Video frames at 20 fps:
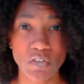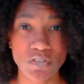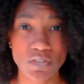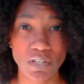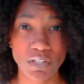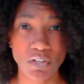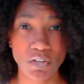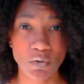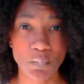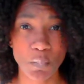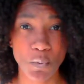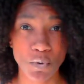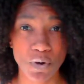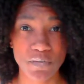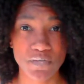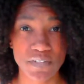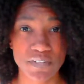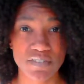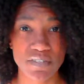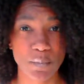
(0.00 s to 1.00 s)
a little more
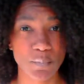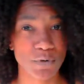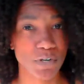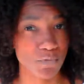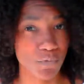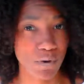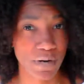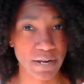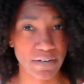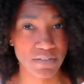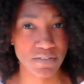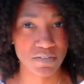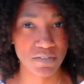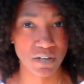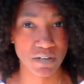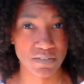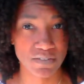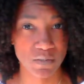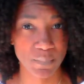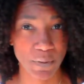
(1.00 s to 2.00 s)
of a summary of what I
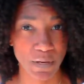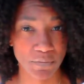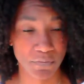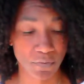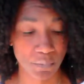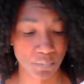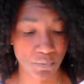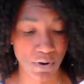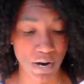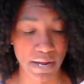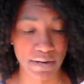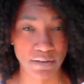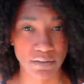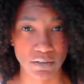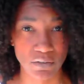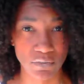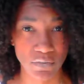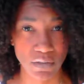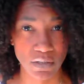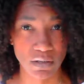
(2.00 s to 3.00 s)
discussed about the
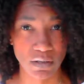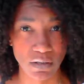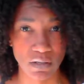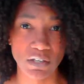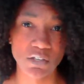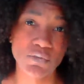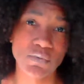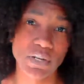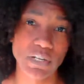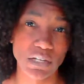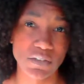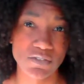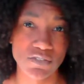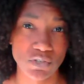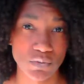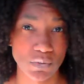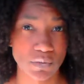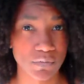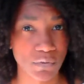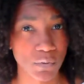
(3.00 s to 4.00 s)
product, or the ingredients
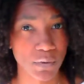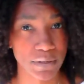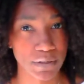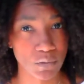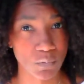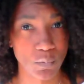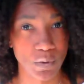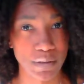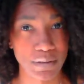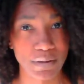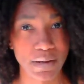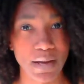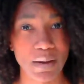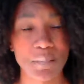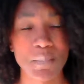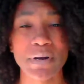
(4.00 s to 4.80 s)
to avoid and whatnot.